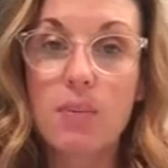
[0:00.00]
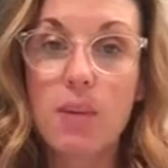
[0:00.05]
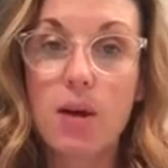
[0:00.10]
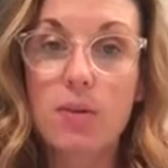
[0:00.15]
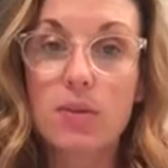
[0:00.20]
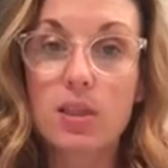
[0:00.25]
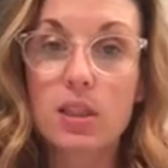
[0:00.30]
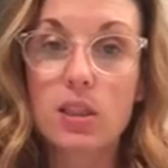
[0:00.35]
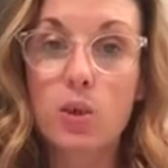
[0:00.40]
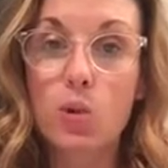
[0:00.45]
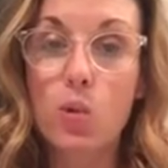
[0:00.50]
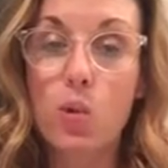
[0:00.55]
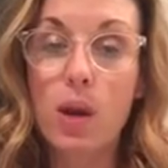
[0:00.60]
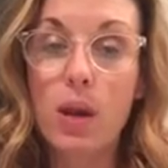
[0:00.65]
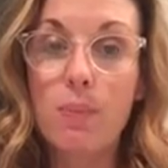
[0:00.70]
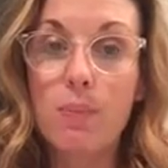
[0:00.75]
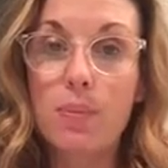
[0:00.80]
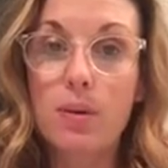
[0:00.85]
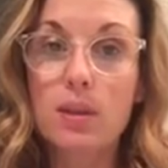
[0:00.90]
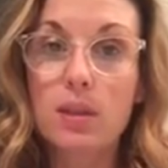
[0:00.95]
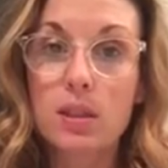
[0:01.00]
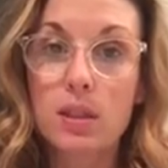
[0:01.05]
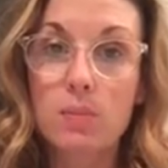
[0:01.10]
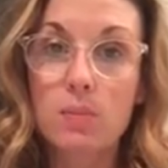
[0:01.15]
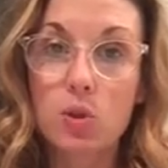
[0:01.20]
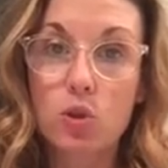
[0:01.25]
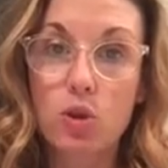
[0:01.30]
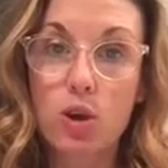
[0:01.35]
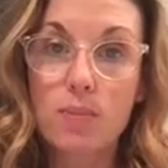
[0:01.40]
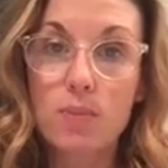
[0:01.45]
about this Quip
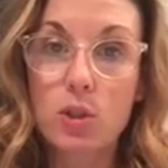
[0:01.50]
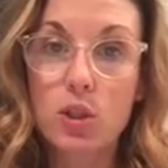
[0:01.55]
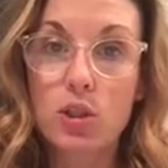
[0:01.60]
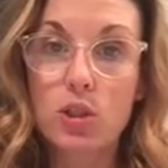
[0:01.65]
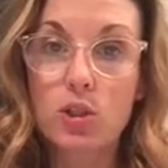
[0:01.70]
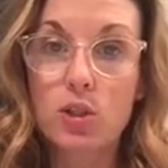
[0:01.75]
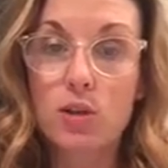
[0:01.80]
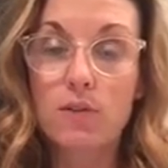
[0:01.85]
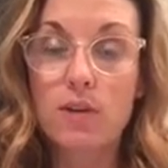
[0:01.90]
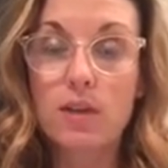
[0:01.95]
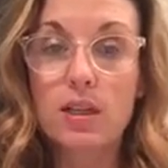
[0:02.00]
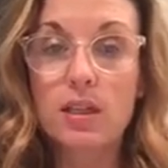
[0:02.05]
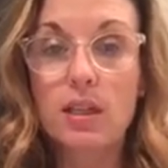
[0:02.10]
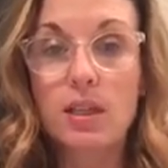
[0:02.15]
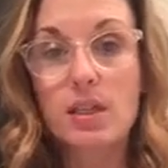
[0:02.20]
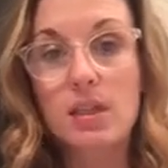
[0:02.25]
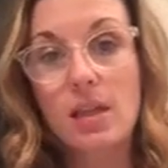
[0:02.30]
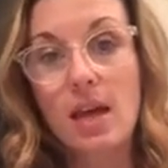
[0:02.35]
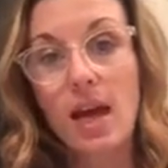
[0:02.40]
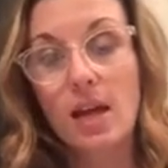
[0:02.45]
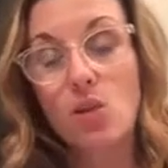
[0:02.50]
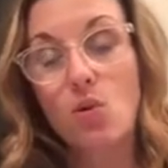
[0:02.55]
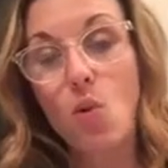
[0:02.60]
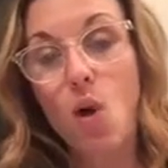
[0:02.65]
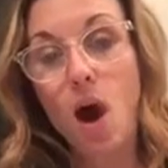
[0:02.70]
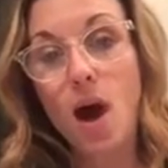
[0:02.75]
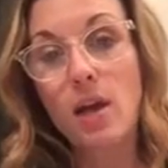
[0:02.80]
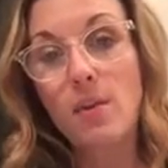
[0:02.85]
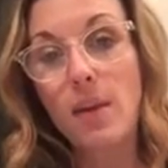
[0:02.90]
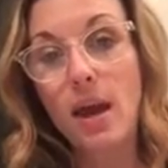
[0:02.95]
subscription service is that you
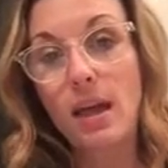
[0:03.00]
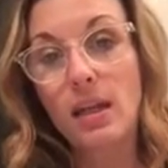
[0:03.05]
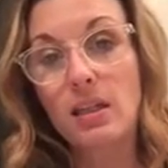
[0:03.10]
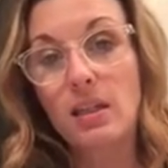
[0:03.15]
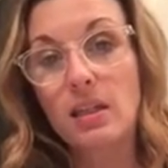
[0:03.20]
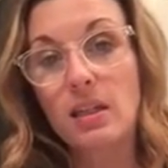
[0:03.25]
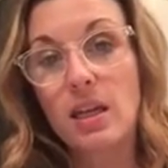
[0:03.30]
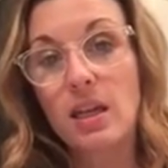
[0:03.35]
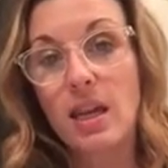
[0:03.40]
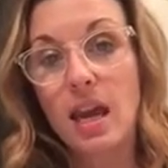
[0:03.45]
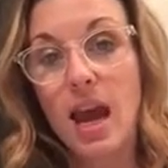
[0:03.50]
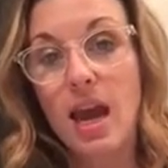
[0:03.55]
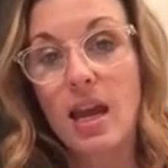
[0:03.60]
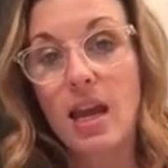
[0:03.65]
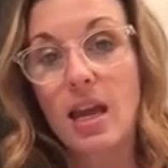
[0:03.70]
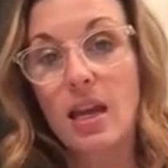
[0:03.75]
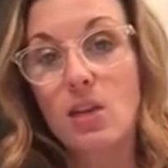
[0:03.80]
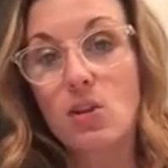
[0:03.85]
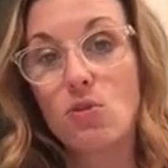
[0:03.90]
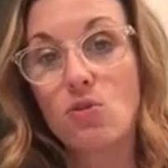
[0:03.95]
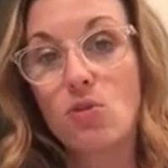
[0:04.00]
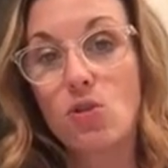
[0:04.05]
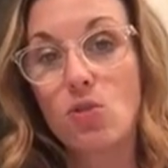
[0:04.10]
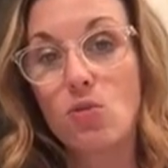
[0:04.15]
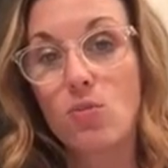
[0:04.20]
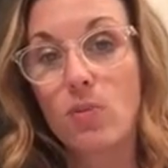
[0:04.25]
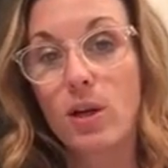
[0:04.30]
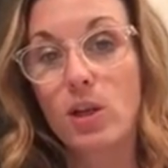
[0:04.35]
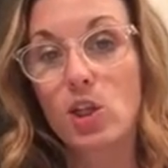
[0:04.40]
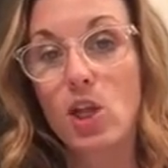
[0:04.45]
automatically get a new
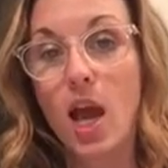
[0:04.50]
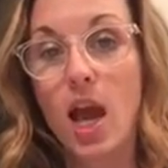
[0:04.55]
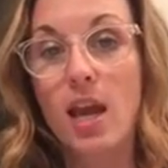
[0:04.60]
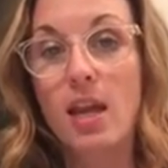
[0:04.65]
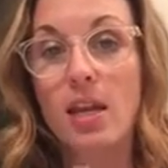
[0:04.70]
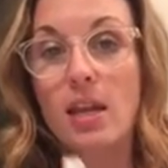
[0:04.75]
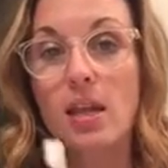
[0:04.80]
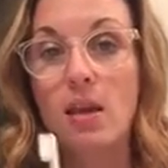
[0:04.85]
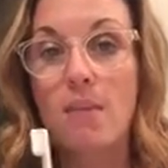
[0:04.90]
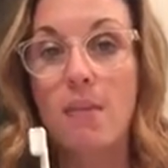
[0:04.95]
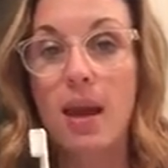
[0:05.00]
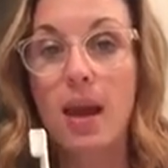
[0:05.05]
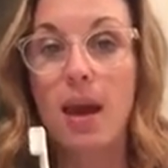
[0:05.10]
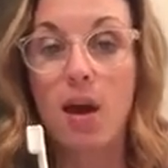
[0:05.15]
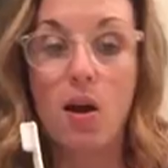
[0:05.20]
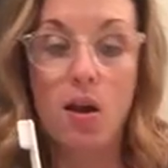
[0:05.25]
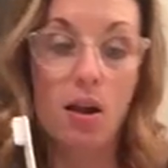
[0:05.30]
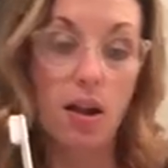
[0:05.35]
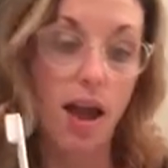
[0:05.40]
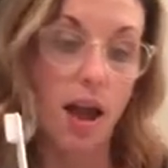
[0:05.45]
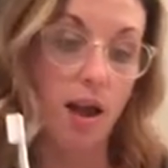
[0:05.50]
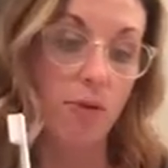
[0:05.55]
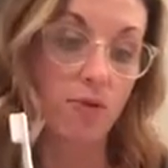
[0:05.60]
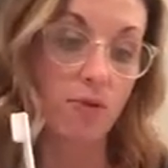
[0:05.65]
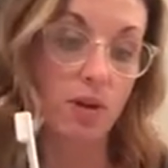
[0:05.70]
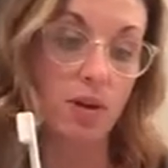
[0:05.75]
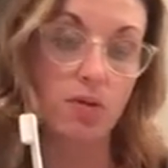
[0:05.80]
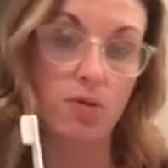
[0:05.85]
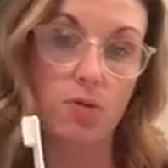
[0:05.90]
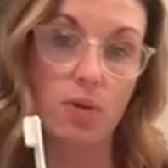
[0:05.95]
toothbrush head in the mail
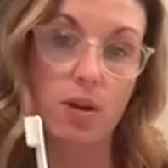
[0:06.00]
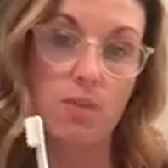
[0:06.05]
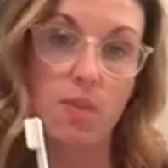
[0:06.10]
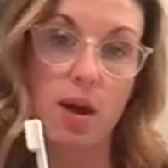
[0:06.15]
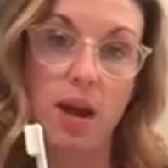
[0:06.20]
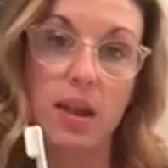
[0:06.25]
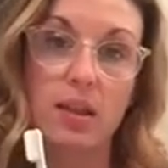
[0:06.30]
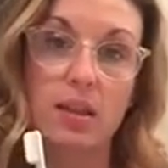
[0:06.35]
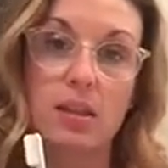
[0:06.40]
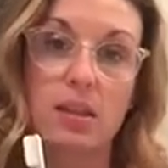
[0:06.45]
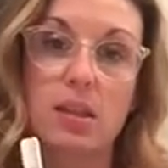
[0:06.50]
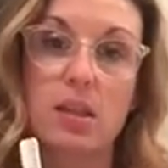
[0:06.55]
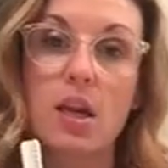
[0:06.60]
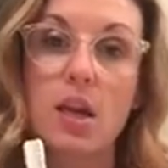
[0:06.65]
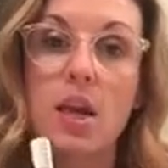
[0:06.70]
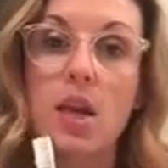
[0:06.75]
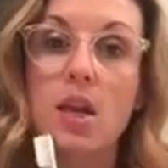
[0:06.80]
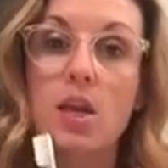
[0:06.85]
every 3 months.